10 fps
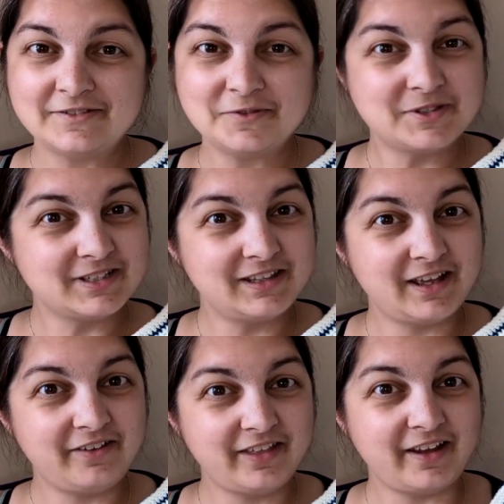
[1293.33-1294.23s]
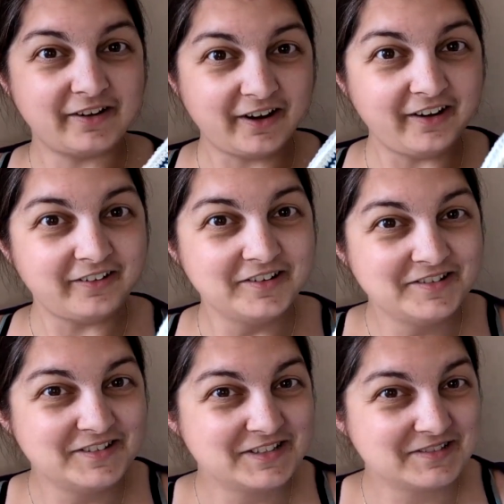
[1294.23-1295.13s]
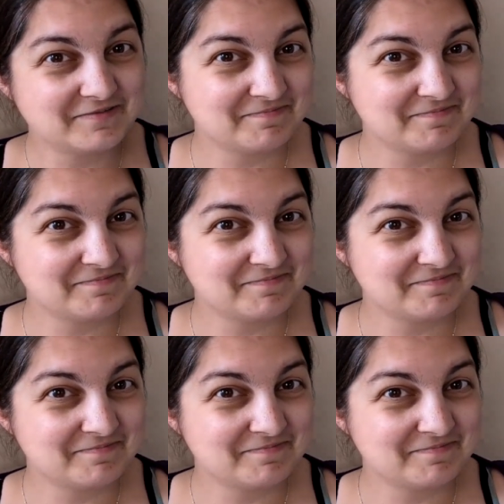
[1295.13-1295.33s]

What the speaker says: We'll see how that goes.